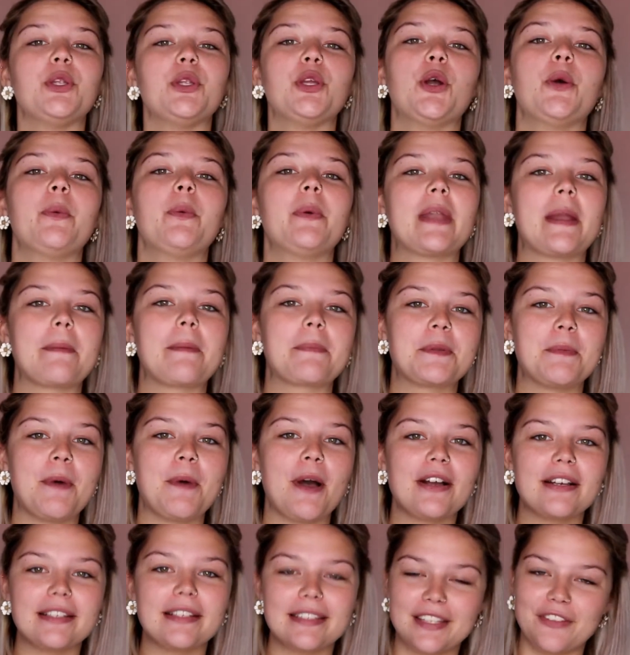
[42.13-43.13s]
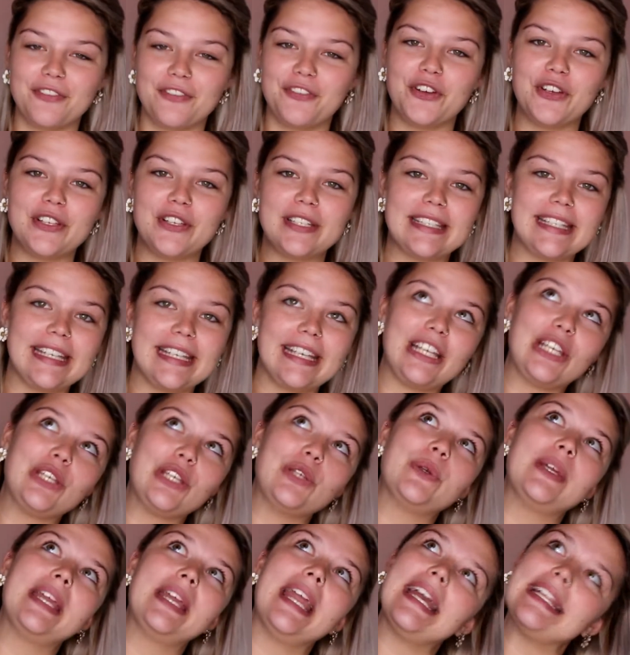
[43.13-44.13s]
you open up the box, the first thing
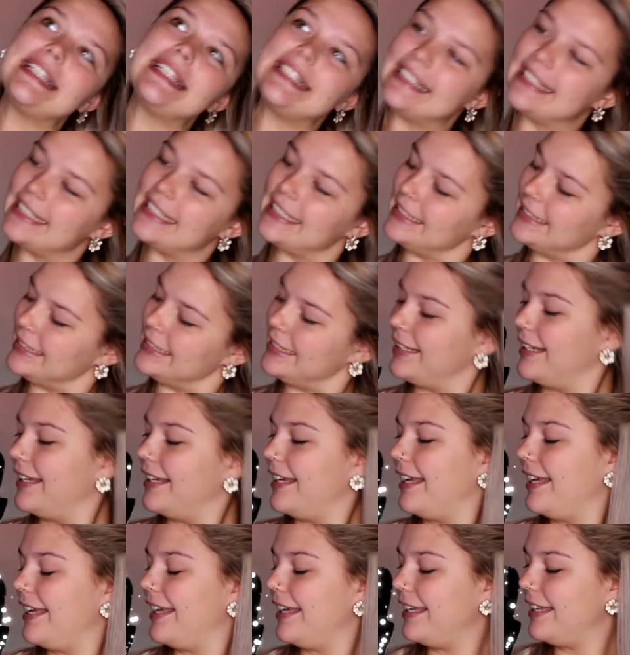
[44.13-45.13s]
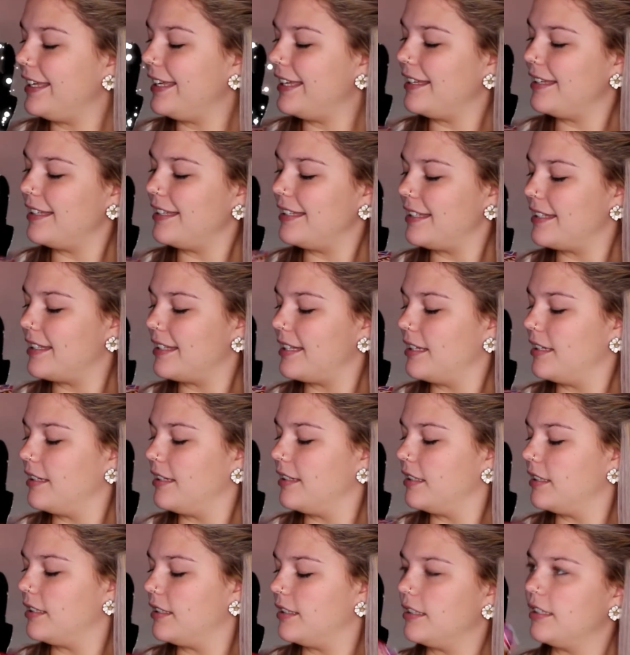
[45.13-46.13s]
you get is
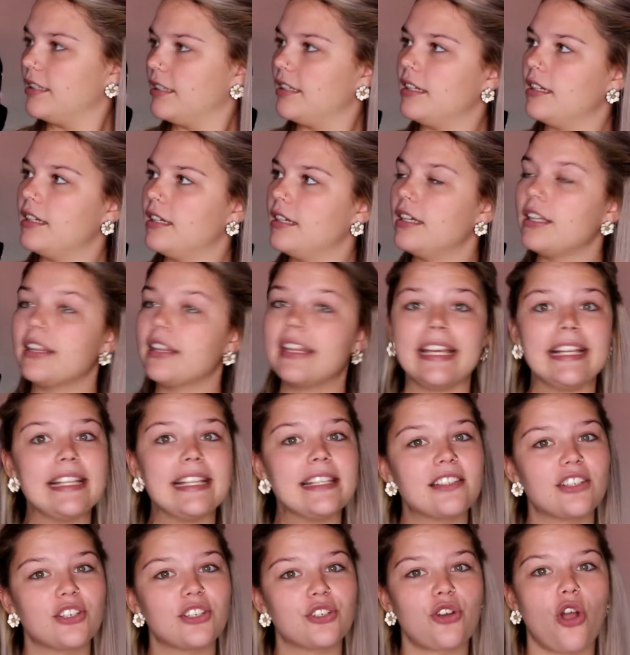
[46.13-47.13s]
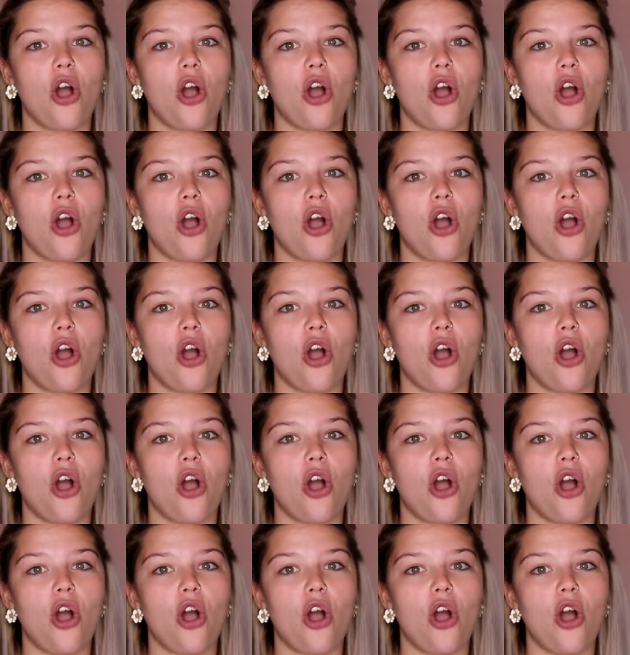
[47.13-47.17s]
the insert